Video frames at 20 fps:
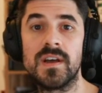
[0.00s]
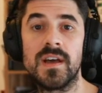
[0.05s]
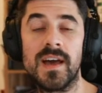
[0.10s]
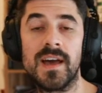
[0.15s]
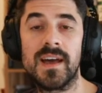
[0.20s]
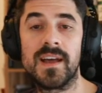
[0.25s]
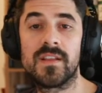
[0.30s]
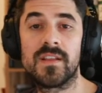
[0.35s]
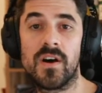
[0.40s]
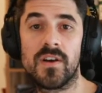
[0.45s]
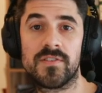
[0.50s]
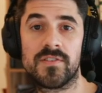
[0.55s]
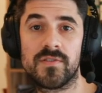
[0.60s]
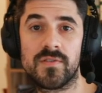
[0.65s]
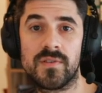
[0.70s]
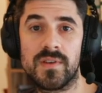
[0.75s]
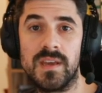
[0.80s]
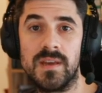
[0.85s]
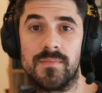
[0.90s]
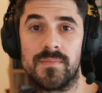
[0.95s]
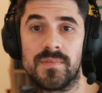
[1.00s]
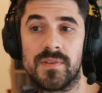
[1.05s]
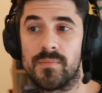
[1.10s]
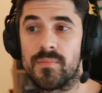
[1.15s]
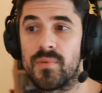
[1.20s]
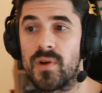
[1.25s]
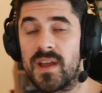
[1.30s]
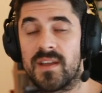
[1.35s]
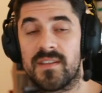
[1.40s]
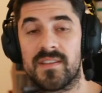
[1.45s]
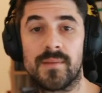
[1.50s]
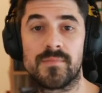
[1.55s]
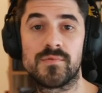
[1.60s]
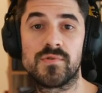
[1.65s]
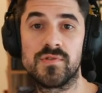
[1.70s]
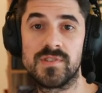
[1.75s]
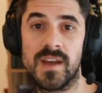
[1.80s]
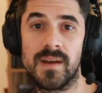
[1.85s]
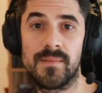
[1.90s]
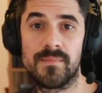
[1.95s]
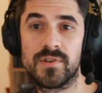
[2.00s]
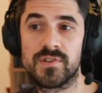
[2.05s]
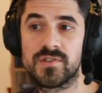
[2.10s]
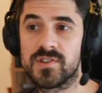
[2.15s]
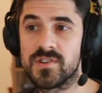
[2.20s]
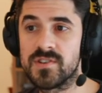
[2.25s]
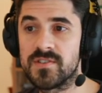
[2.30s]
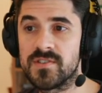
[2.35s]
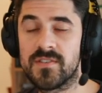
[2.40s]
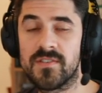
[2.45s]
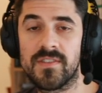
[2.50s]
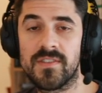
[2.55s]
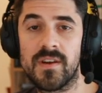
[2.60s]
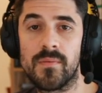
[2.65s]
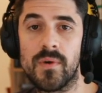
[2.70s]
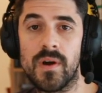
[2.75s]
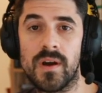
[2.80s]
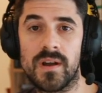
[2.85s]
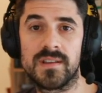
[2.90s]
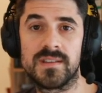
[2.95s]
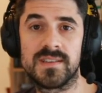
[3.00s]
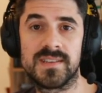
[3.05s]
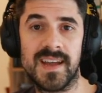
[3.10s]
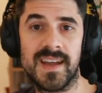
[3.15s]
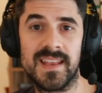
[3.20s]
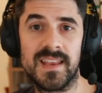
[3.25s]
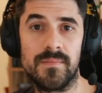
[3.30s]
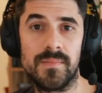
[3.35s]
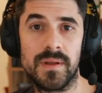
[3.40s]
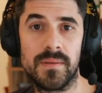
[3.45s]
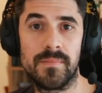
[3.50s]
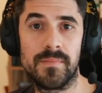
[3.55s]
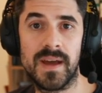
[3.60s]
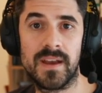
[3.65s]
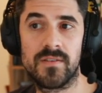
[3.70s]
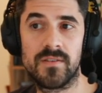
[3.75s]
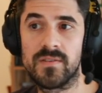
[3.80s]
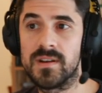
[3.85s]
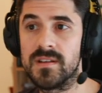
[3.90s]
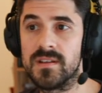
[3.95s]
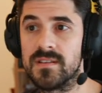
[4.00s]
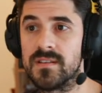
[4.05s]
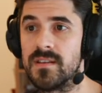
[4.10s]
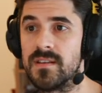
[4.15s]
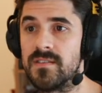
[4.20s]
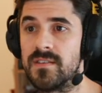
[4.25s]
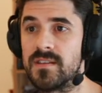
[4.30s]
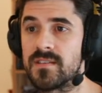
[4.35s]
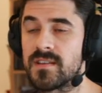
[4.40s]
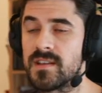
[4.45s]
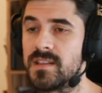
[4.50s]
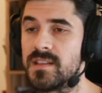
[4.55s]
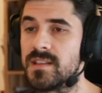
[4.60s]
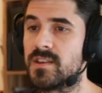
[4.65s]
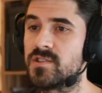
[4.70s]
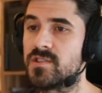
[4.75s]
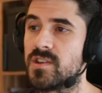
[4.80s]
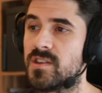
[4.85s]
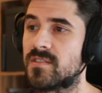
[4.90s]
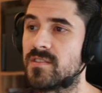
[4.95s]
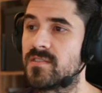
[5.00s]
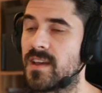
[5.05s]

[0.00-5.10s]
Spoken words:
and also keep the brakes up to temperature so they work a tiny bit better in these conditions.